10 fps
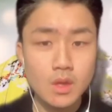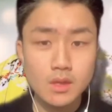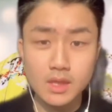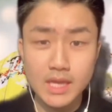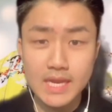
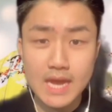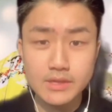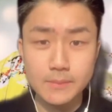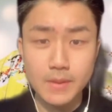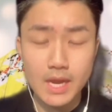The lead
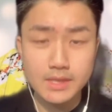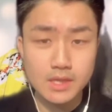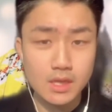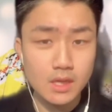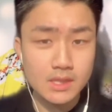actor behind the
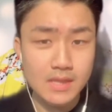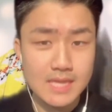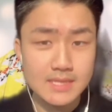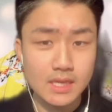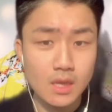cult
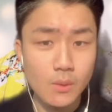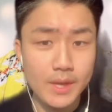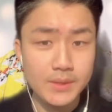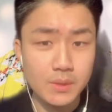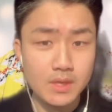classic
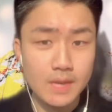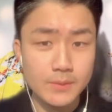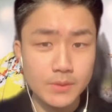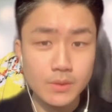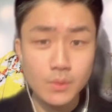Fight
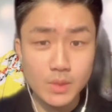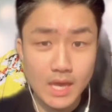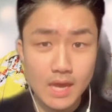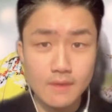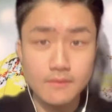Club, we
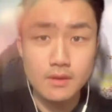have